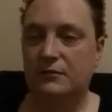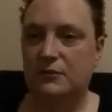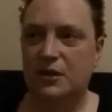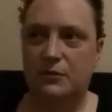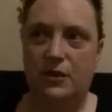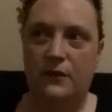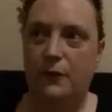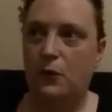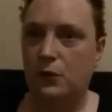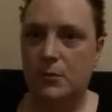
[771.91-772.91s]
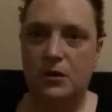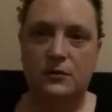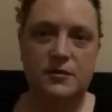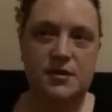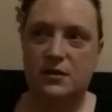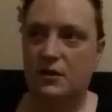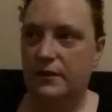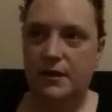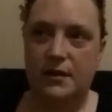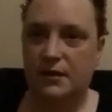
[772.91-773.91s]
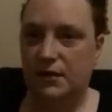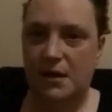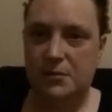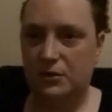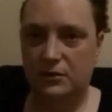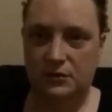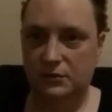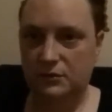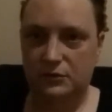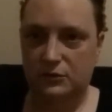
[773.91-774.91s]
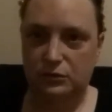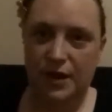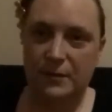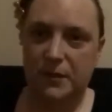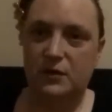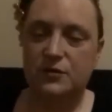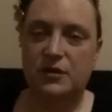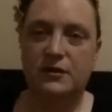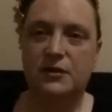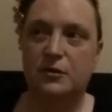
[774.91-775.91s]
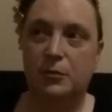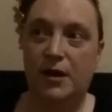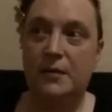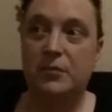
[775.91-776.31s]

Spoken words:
with all the hormones and all the chemical crap that goes on in your brain,